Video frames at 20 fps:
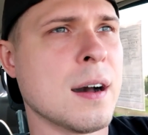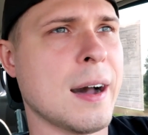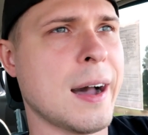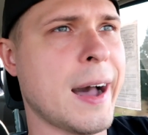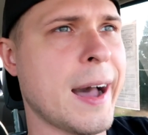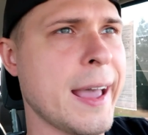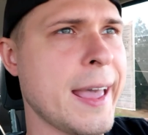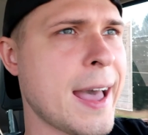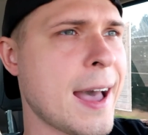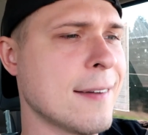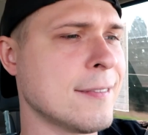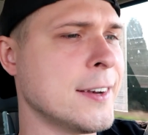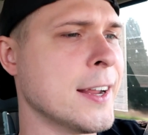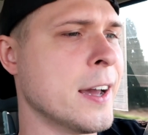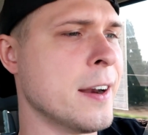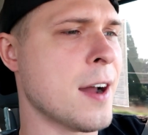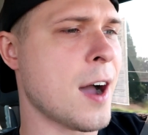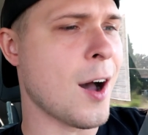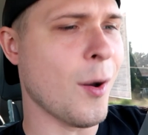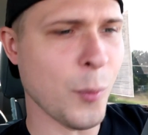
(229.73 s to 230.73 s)
I have
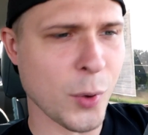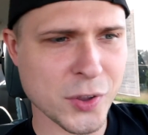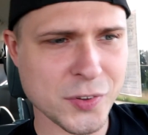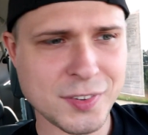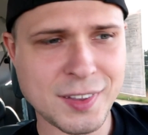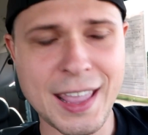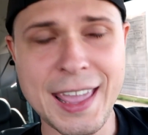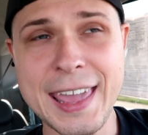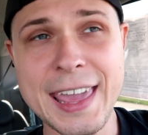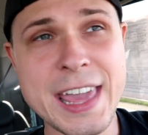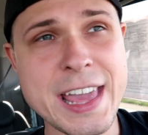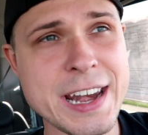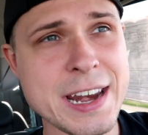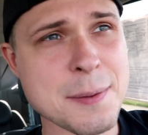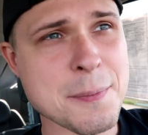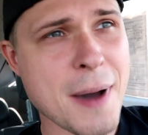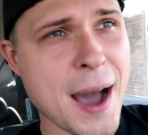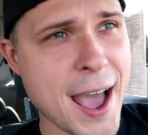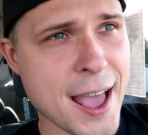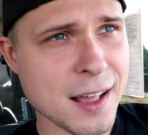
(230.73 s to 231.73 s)
done almost
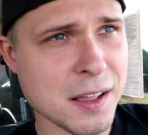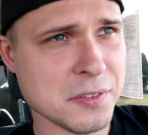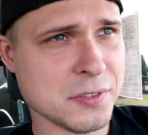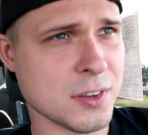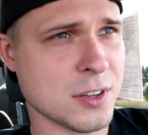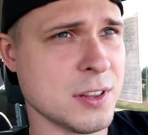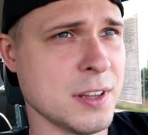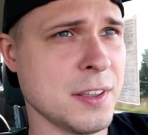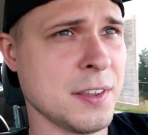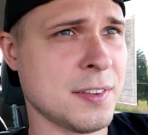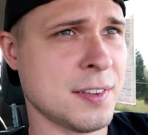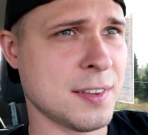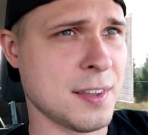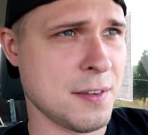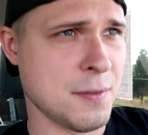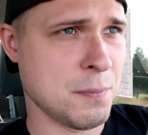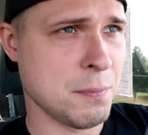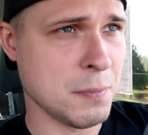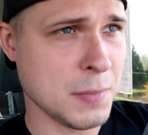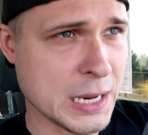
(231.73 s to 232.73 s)
80 miles on this
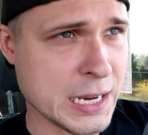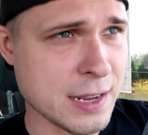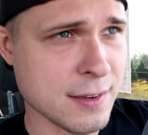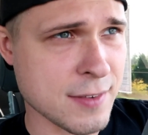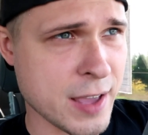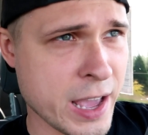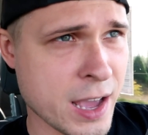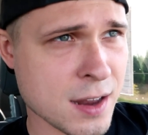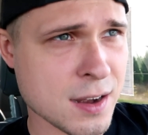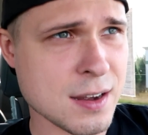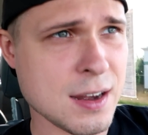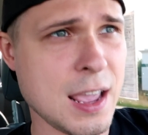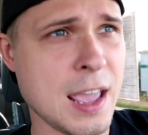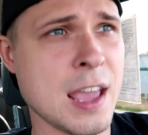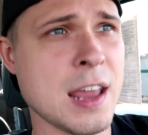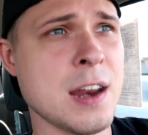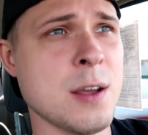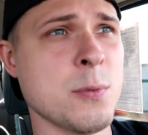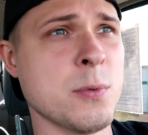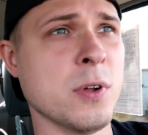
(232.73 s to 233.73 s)
minivan,
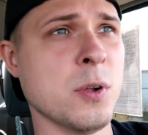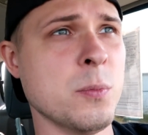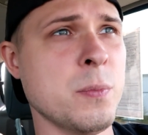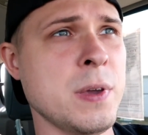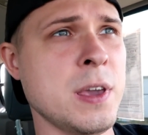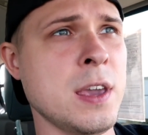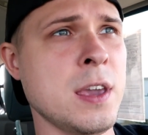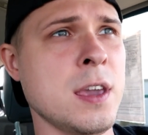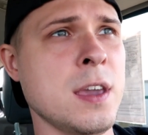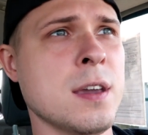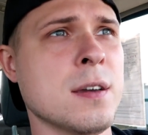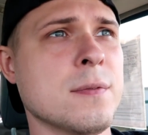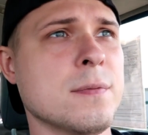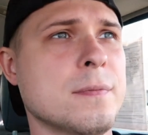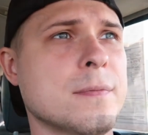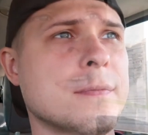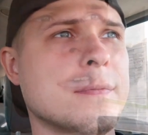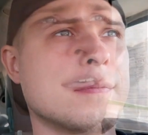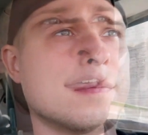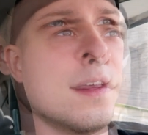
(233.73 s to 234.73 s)
and it will be
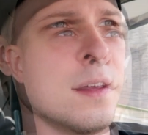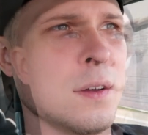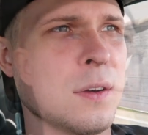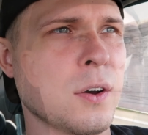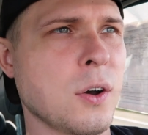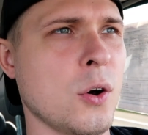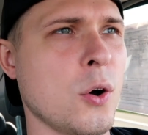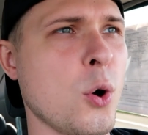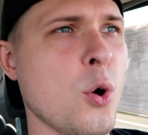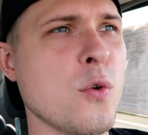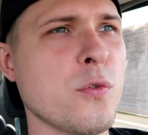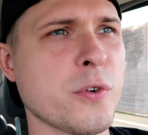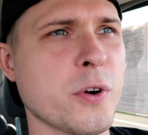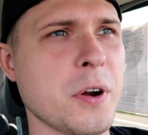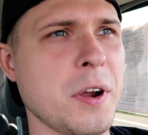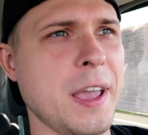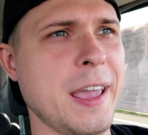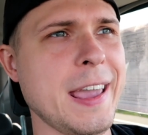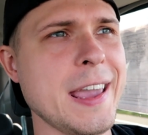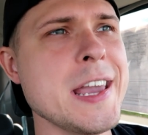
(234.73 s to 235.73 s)

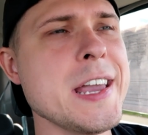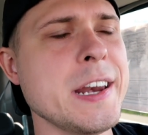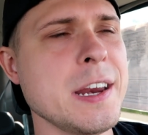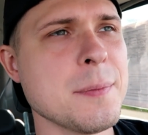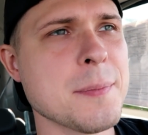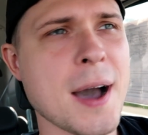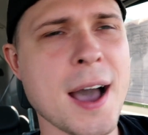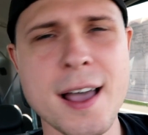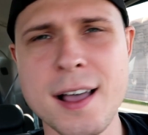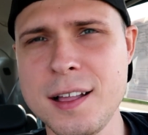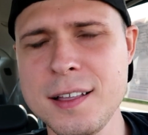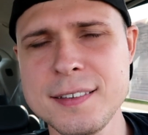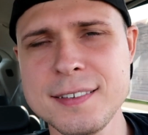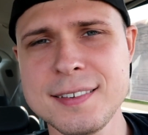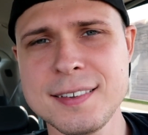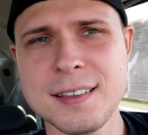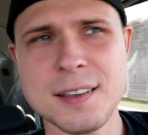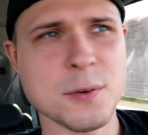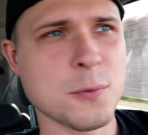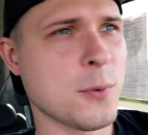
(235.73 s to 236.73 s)
over 80
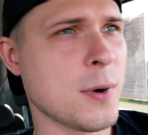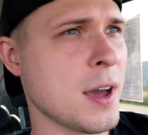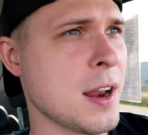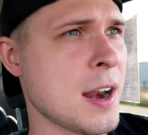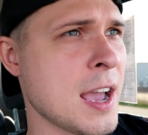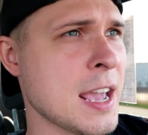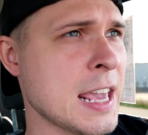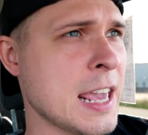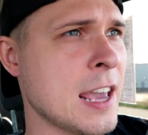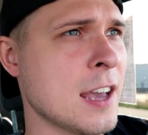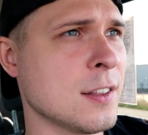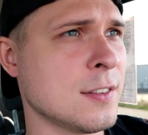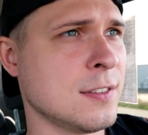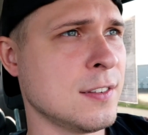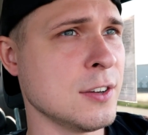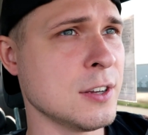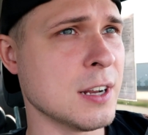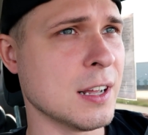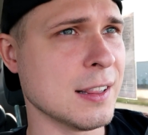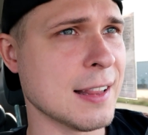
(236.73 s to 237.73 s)
miles when I get
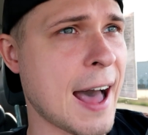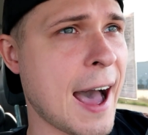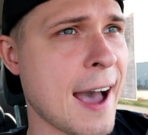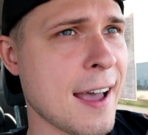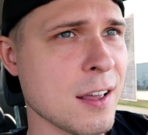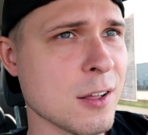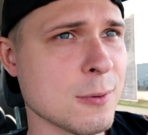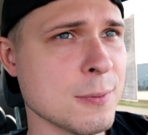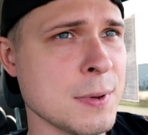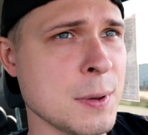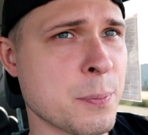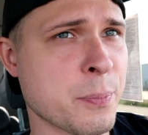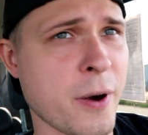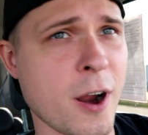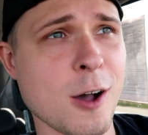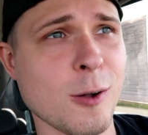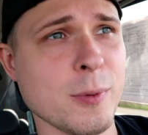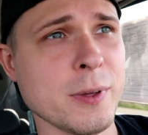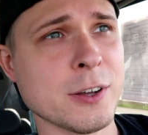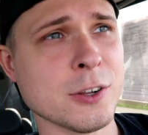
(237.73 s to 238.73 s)
to the lot. It'll be
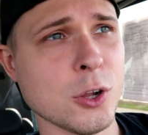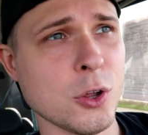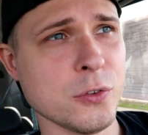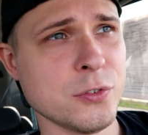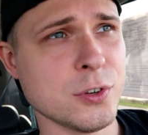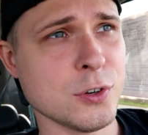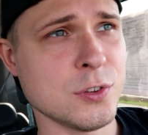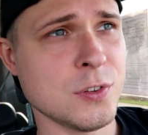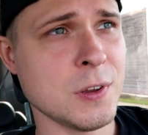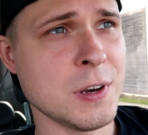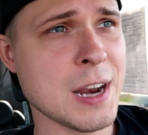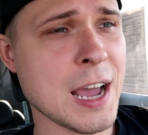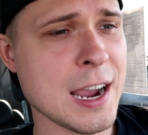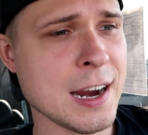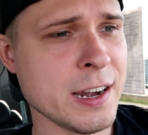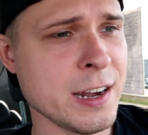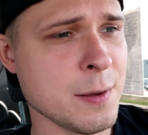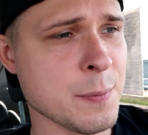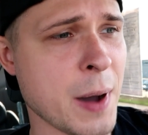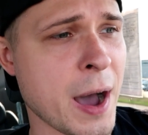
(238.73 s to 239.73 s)
probably closer to
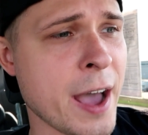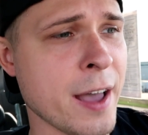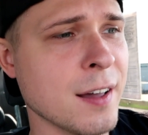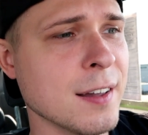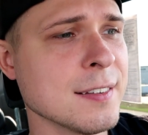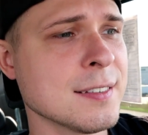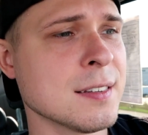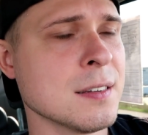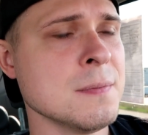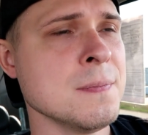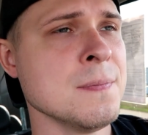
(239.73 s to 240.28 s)
90 miles.